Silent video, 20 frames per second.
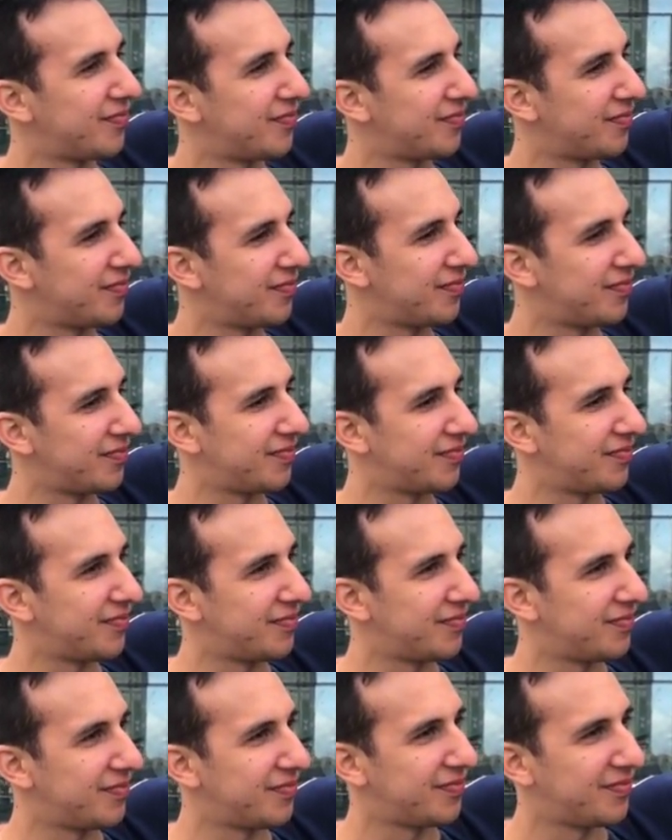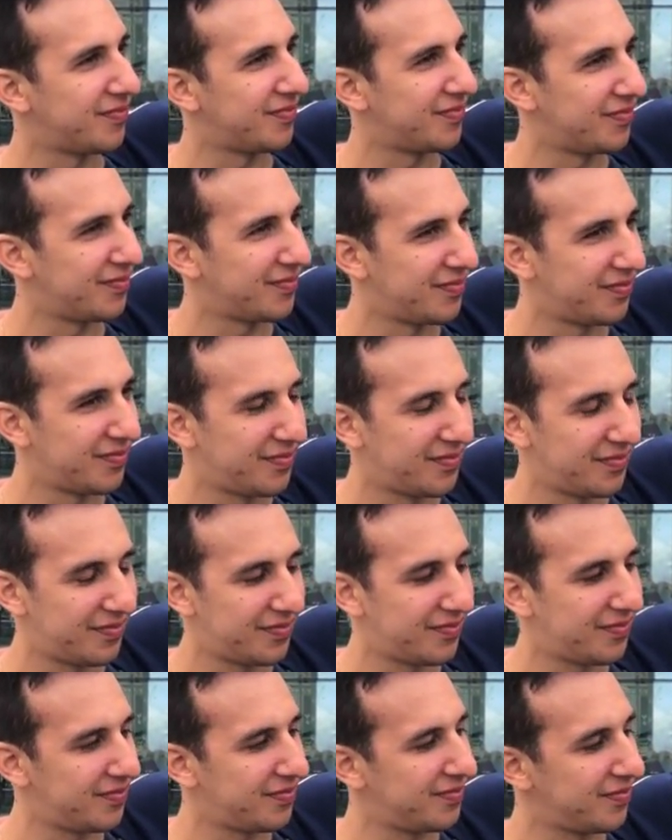
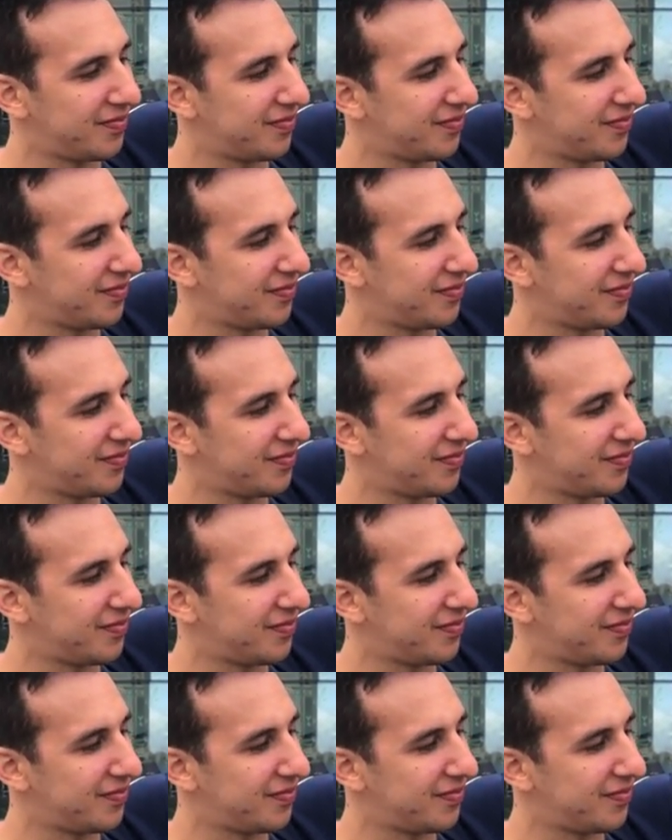No words are spoken by the person on screen.